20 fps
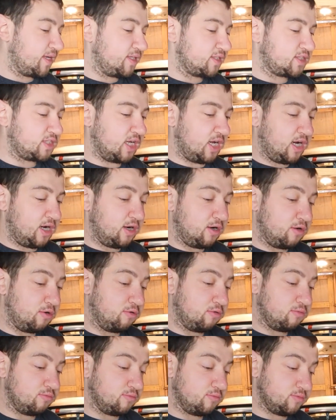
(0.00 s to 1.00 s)

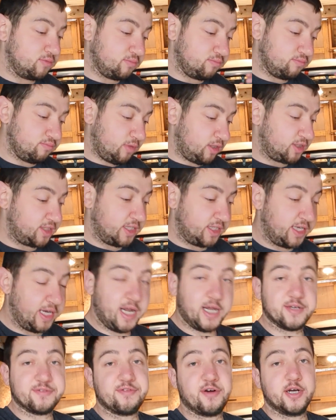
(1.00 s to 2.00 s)
So I said,
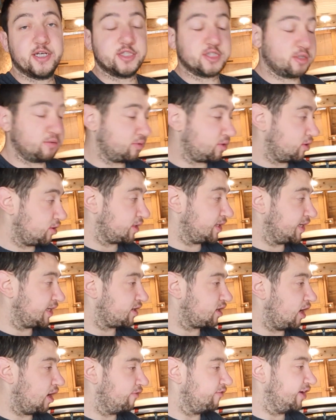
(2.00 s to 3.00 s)
yeah, it's fine. So we've got to get the
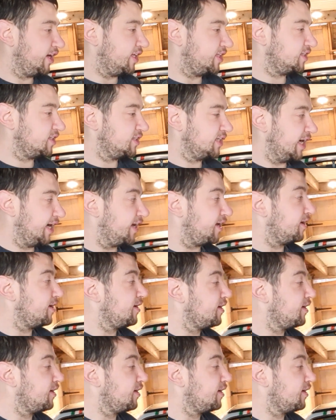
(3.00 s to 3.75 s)
car ready today.